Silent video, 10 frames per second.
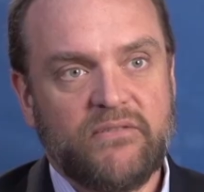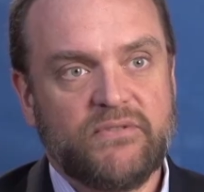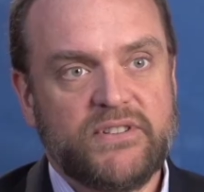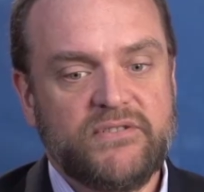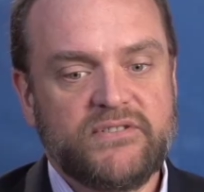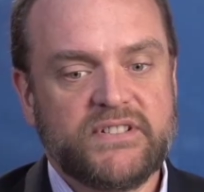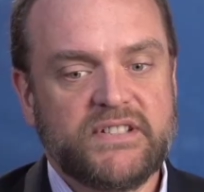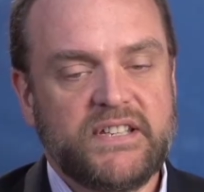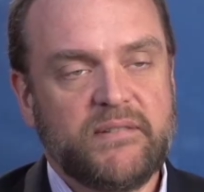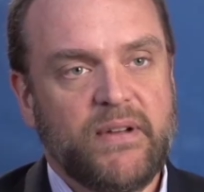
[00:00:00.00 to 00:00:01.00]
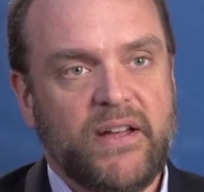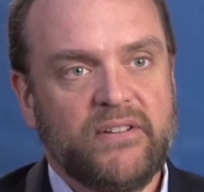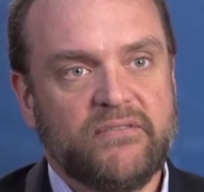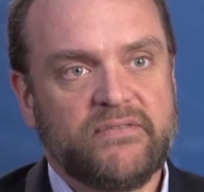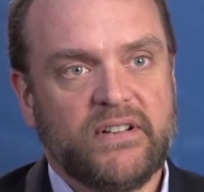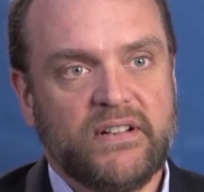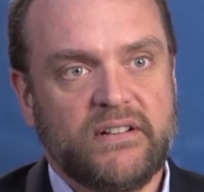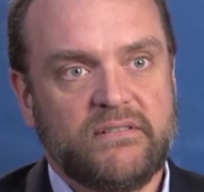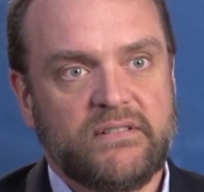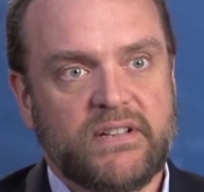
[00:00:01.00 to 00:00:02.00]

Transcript: It reduces the amount of uh,